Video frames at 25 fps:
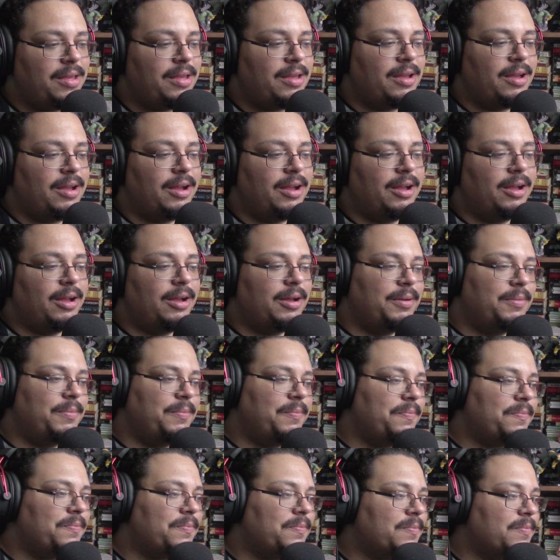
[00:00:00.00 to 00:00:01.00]

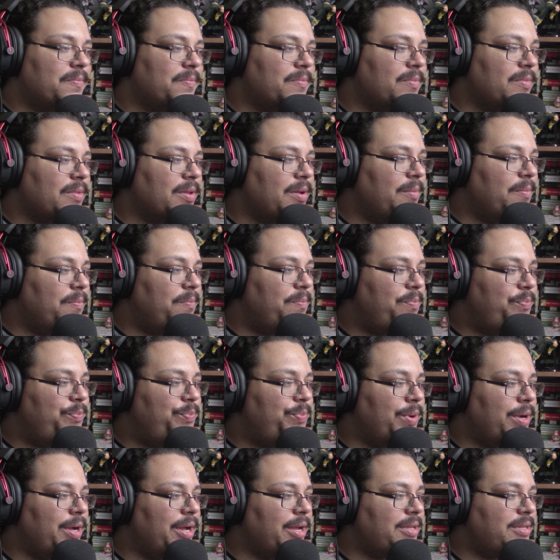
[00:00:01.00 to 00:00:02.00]

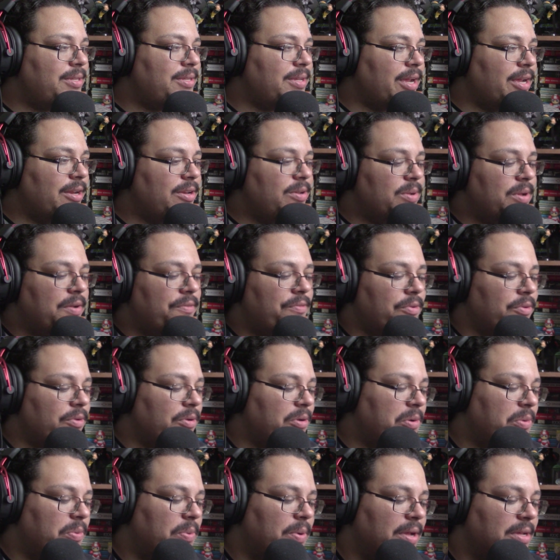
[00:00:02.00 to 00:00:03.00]
But I do have a
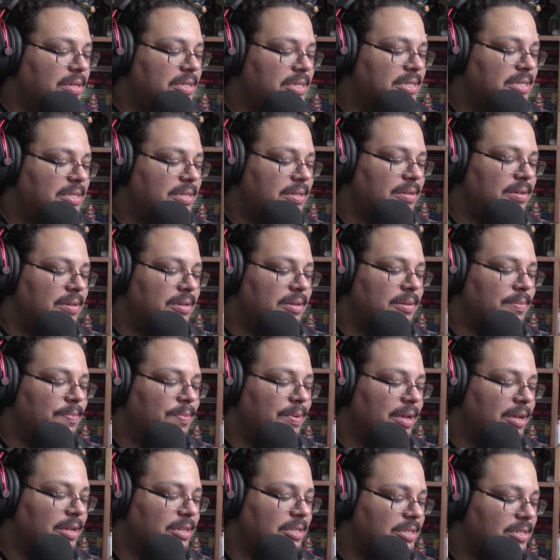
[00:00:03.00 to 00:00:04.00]
request to
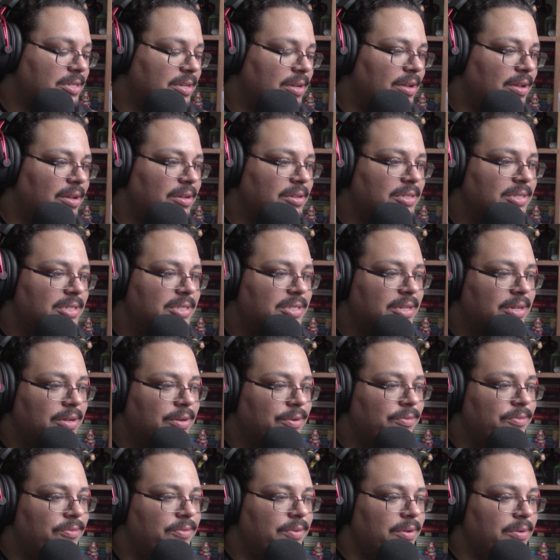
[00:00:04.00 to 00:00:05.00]
play a song, so
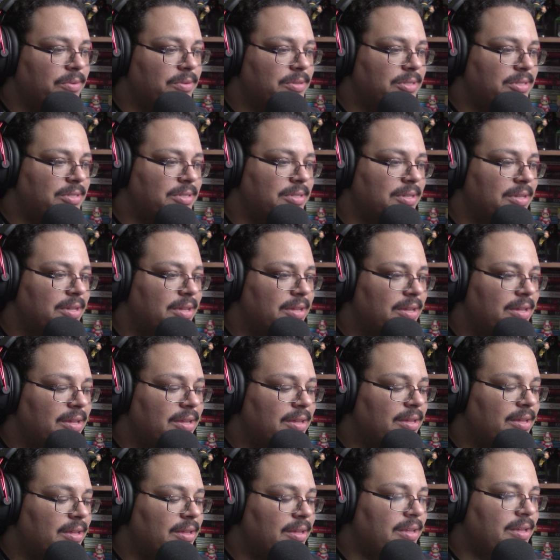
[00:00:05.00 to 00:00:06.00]
folks,
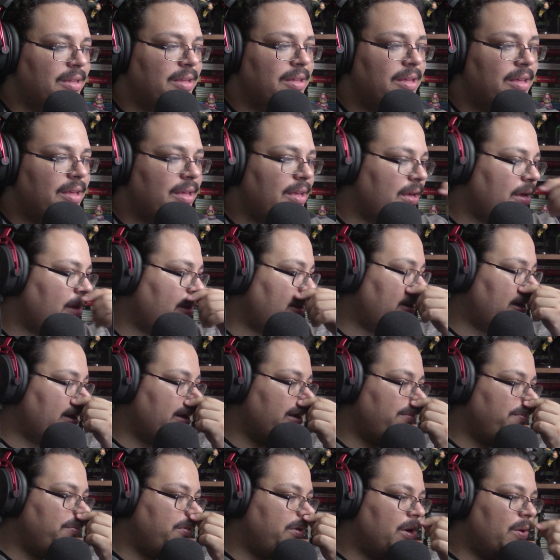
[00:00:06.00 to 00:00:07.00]
I
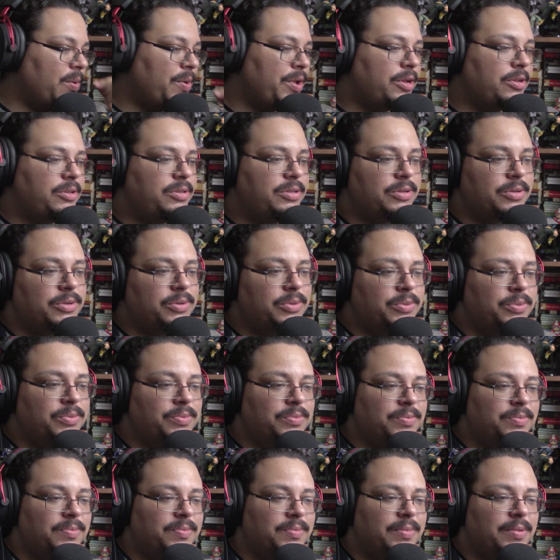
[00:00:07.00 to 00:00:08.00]
am going to
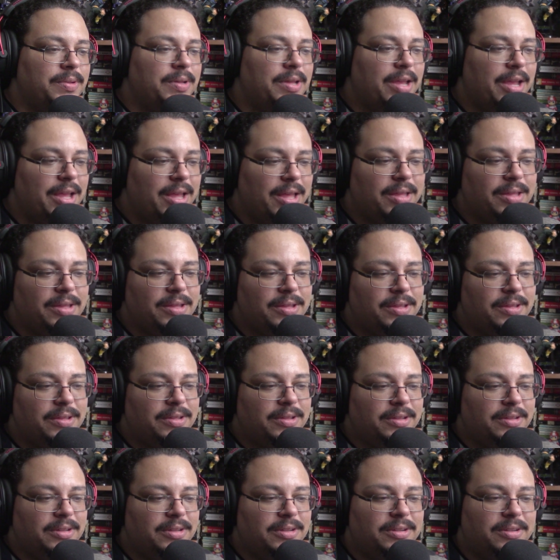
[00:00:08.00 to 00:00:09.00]

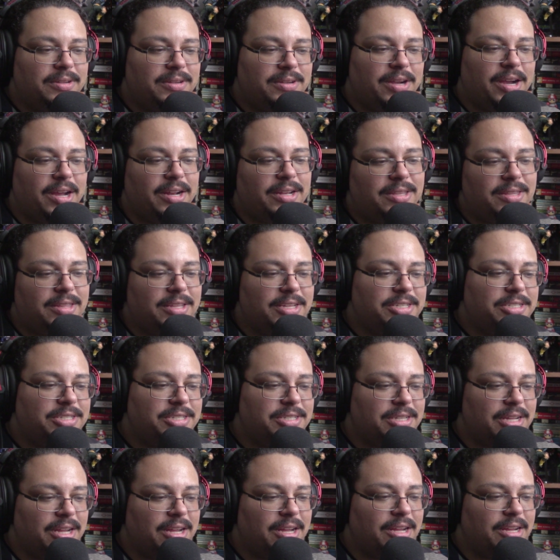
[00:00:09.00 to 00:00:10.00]
cut
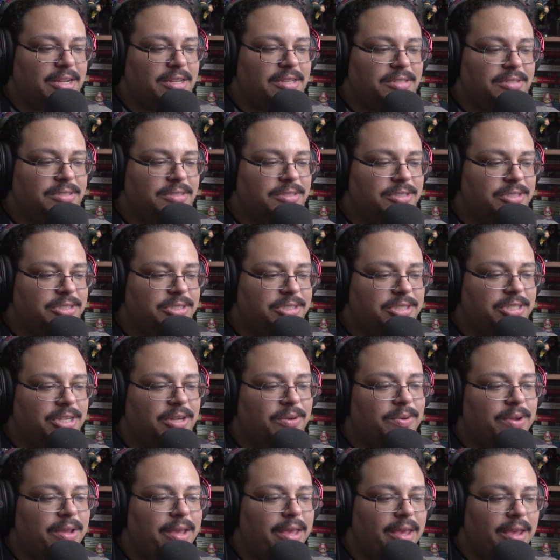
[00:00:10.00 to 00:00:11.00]
this
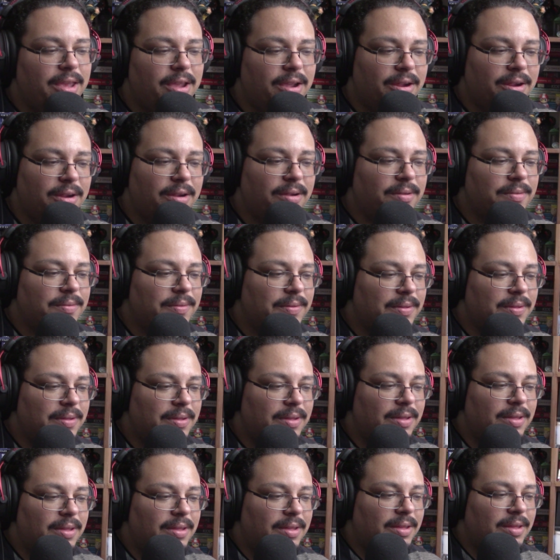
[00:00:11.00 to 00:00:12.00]
show here
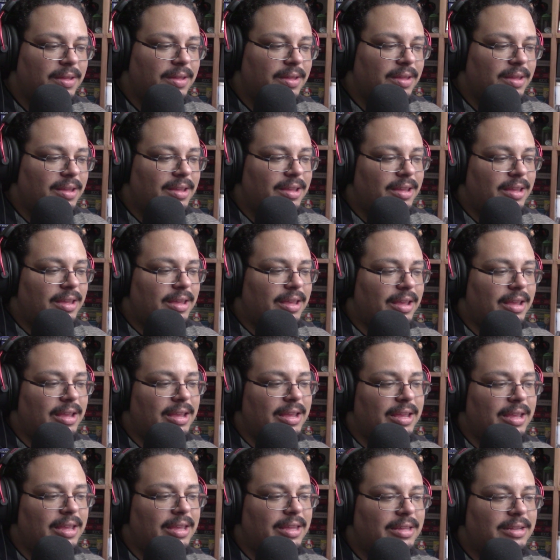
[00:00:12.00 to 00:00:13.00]

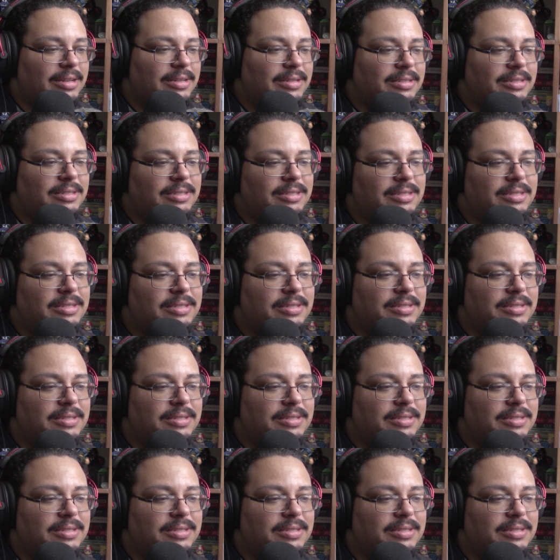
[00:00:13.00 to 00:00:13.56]
and